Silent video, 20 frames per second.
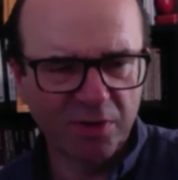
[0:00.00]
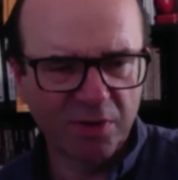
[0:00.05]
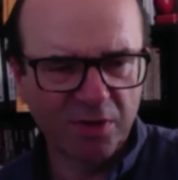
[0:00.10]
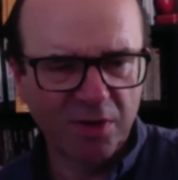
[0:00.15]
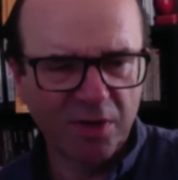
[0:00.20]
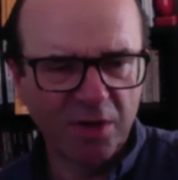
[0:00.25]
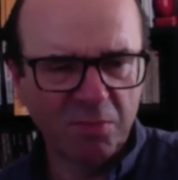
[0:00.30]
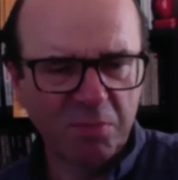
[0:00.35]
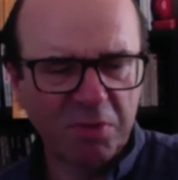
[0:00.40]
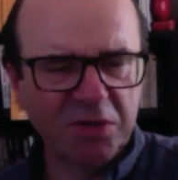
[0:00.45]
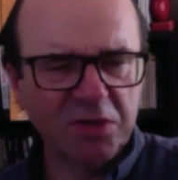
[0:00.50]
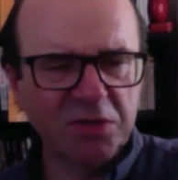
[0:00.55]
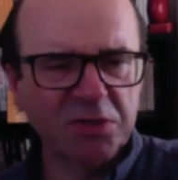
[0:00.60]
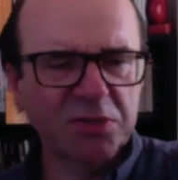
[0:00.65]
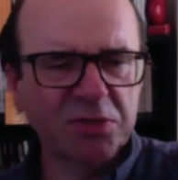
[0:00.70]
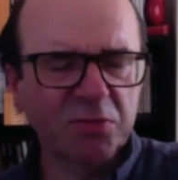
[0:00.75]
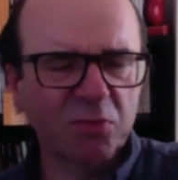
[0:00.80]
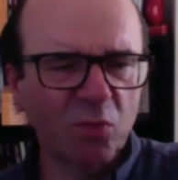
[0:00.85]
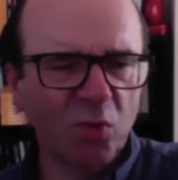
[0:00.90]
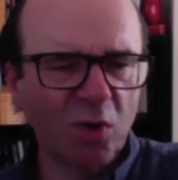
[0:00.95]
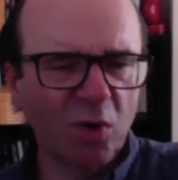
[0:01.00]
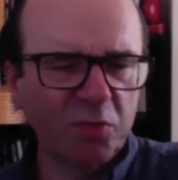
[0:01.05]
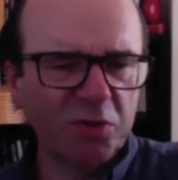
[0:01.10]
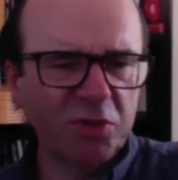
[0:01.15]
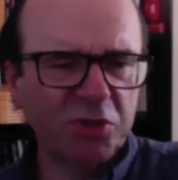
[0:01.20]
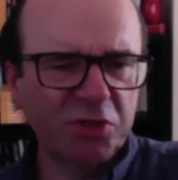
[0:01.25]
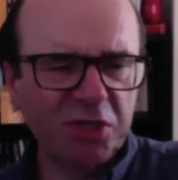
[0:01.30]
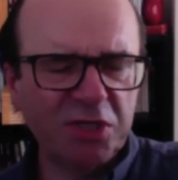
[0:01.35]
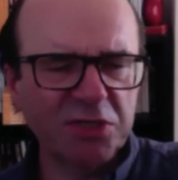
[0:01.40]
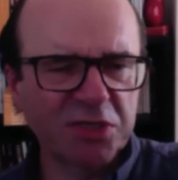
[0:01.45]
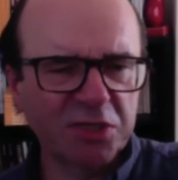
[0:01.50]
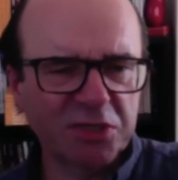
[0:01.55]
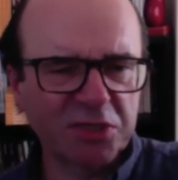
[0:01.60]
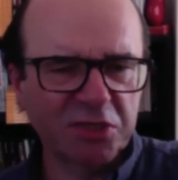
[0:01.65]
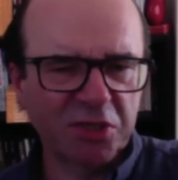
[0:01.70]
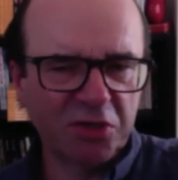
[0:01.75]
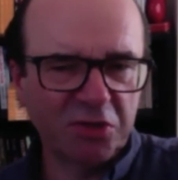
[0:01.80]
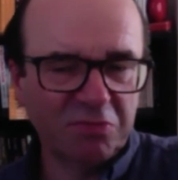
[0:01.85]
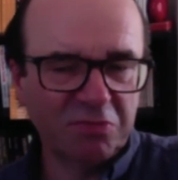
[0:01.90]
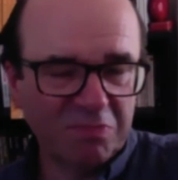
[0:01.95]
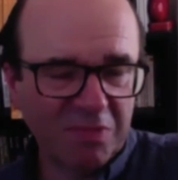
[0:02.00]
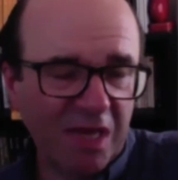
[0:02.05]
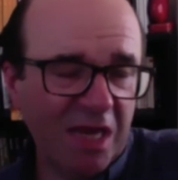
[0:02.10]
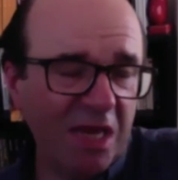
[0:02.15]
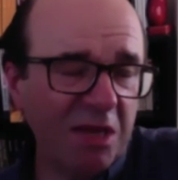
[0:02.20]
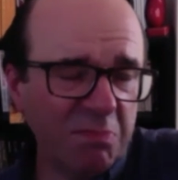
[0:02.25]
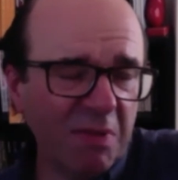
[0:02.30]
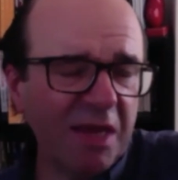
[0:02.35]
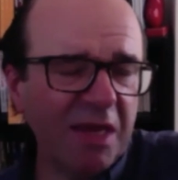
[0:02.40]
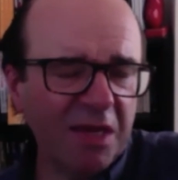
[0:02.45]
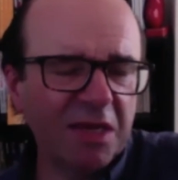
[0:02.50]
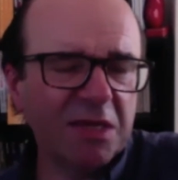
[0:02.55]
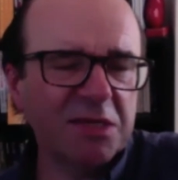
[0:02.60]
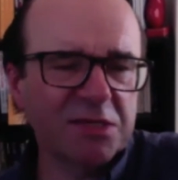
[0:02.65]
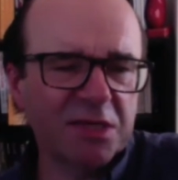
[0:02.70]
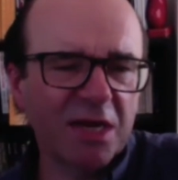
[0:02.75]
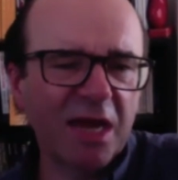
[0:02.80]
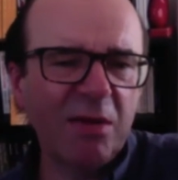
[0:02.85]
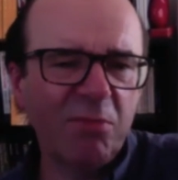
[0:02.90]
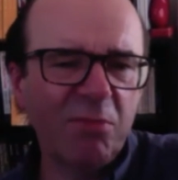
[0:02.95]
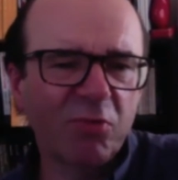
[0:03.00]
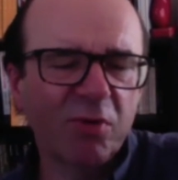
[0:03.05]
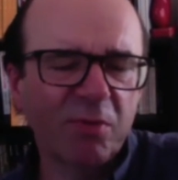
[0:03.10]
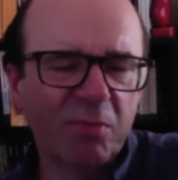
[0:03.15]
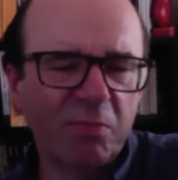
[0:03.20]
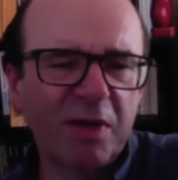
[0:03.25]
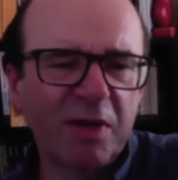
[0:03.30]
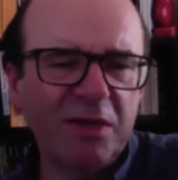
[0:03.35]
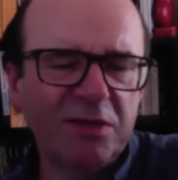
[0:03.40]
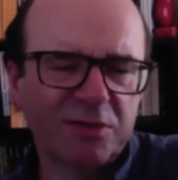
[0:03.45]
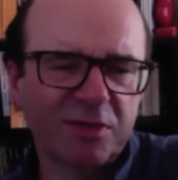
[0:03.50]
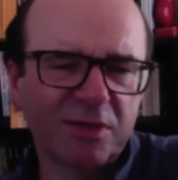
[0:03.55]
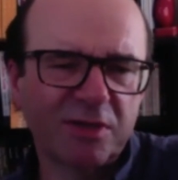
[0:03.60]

Because what would Jesus do? He'd make his neighbor a pizza.